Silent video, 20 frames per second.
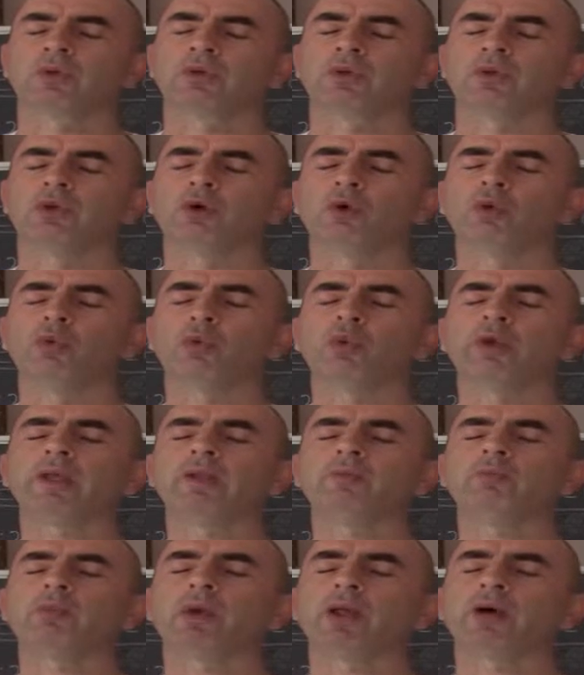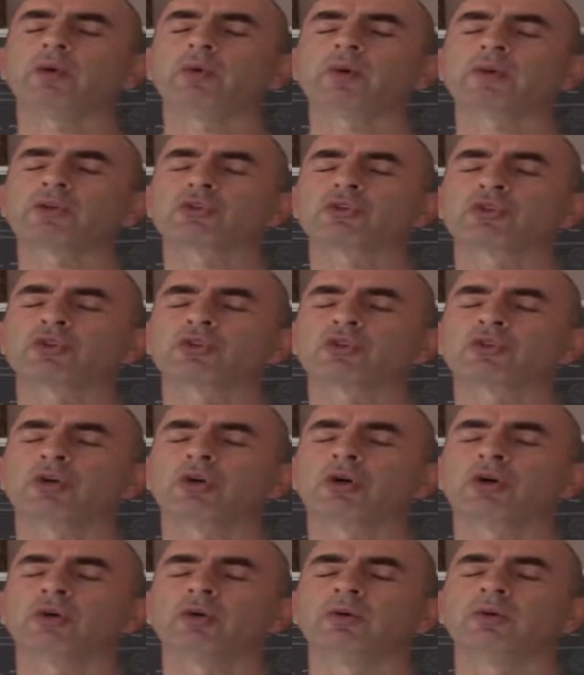Your wind blowing
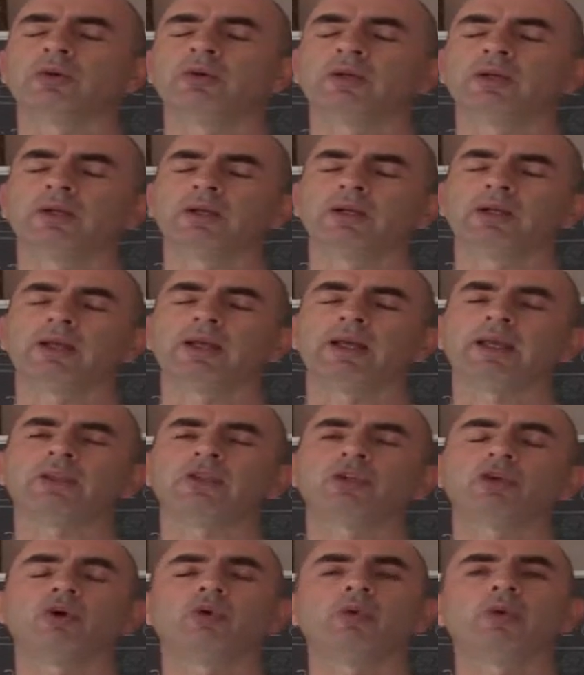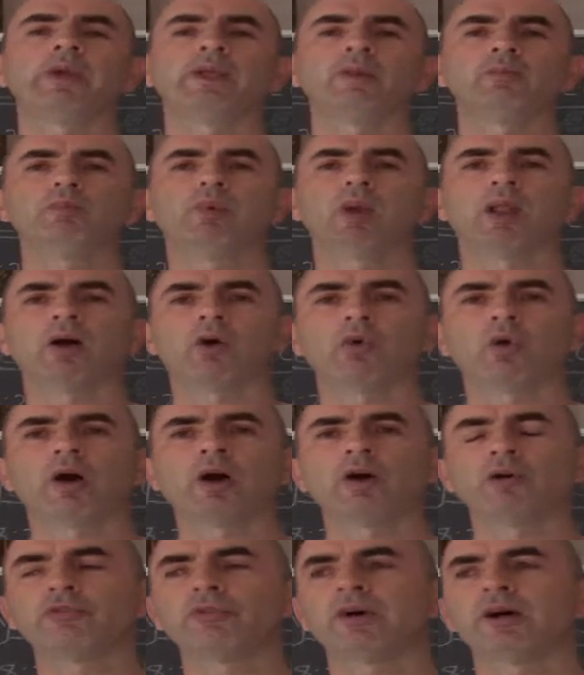strong. Let your wind blow
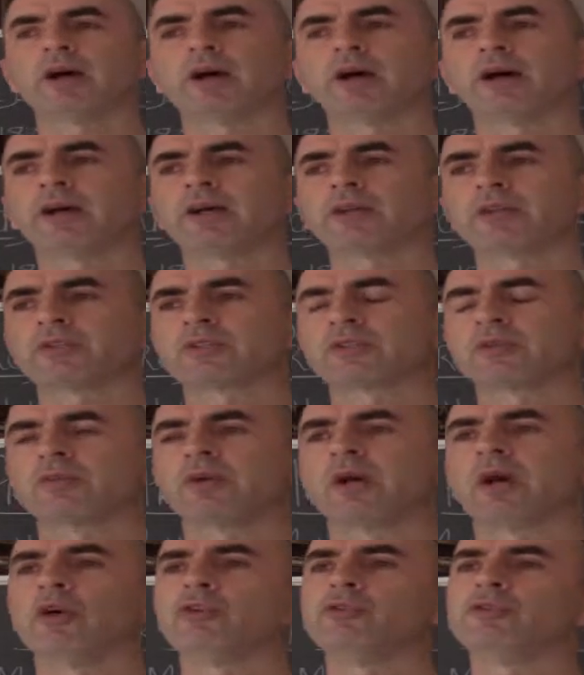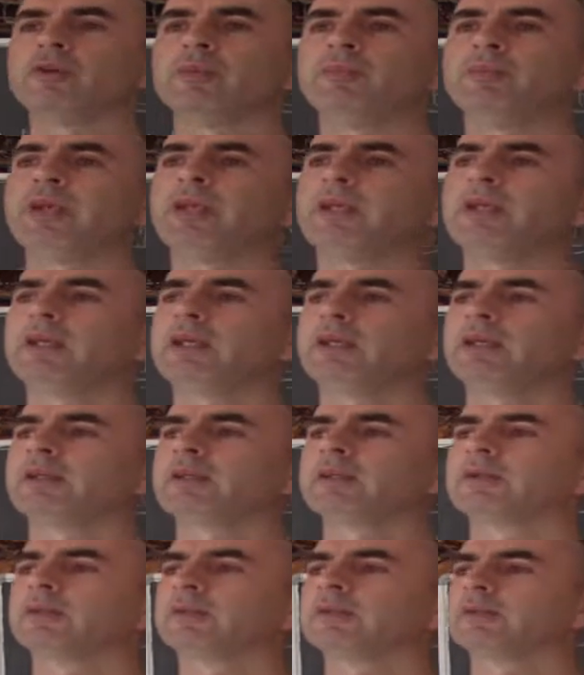over us, over me.
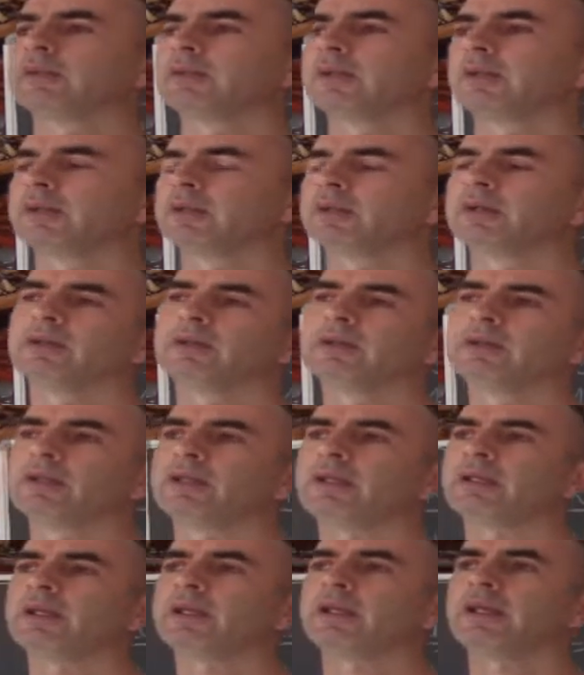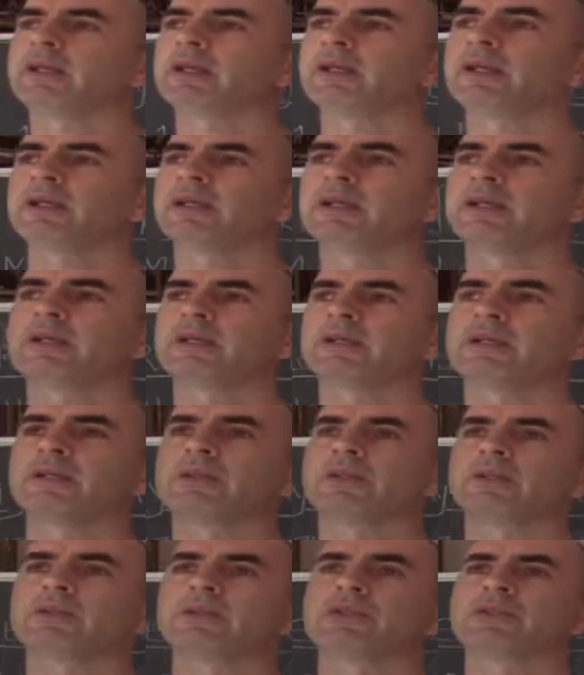Yes,
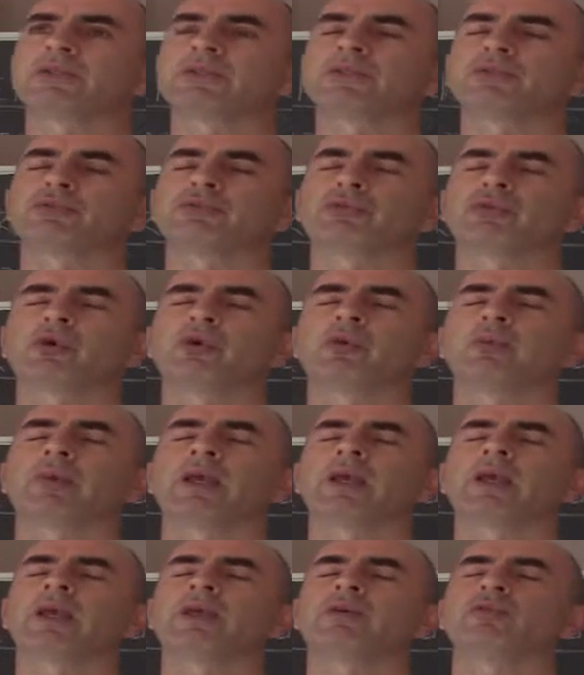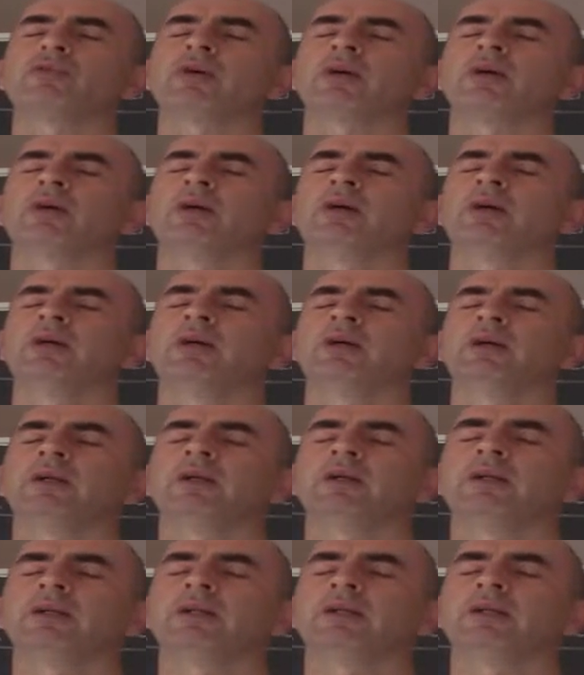from heaven.
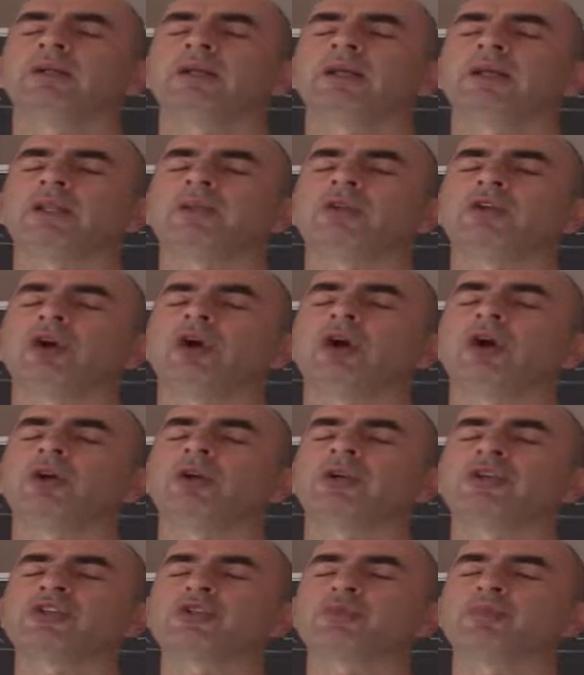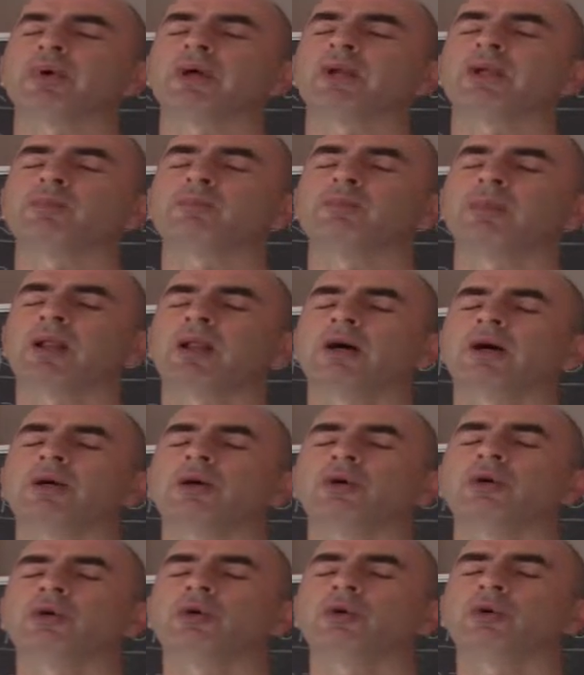Let your Holy Spirit blow
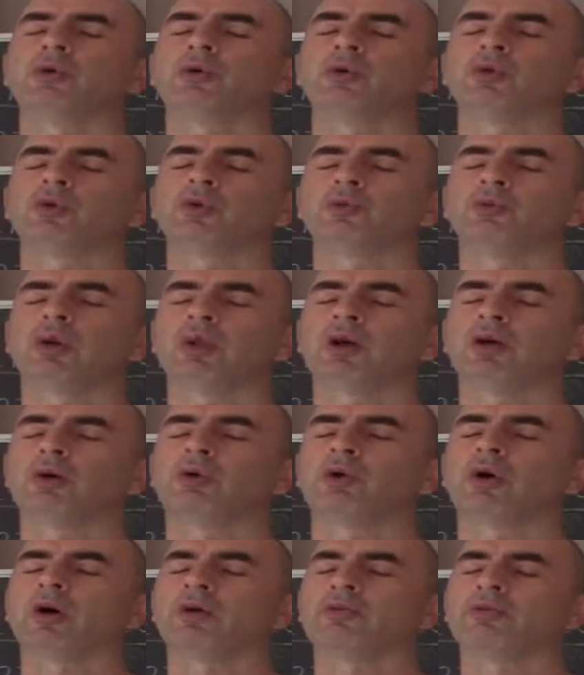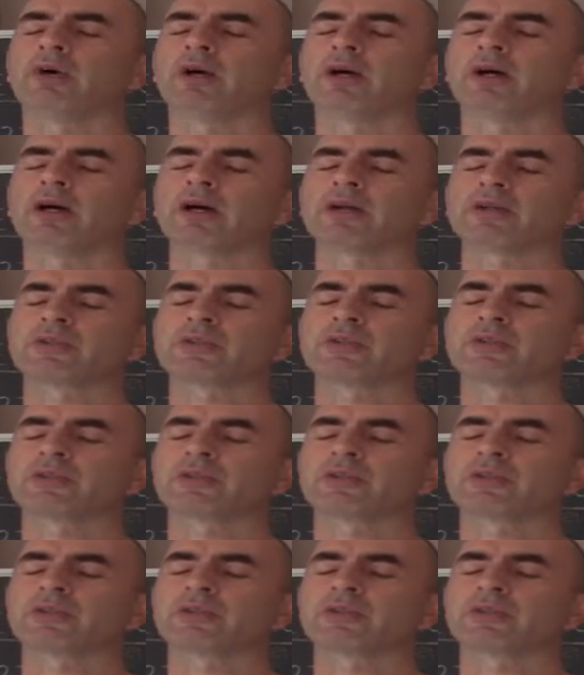over us.